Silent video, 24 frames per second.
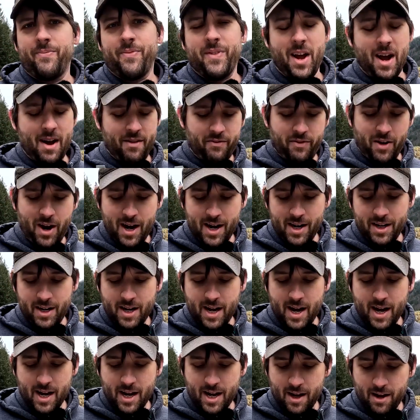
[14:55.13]
I find
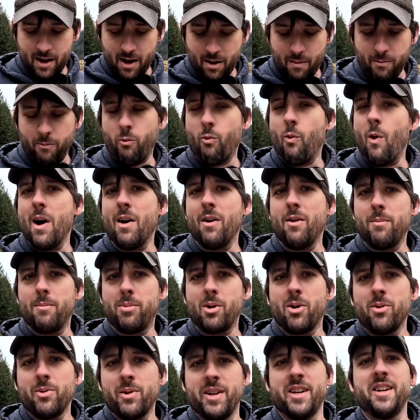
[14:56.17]
a well
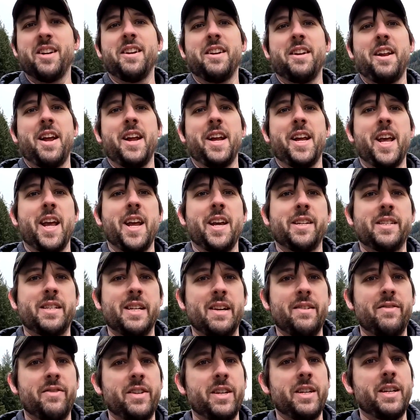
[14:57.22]
broken in AK
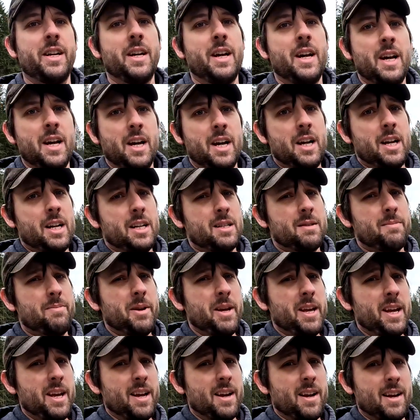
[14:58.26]
safety to
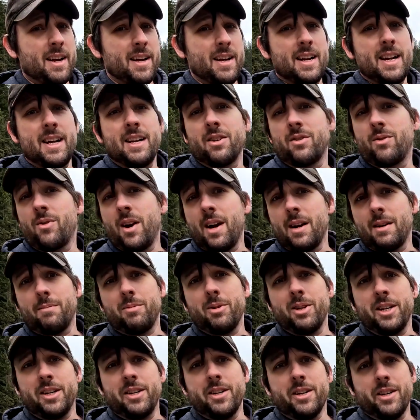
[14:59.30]
be
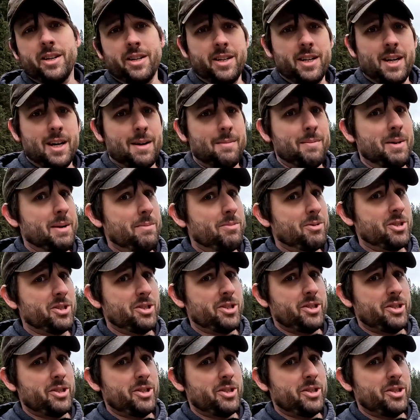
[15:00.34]
incredibly good. I'm able to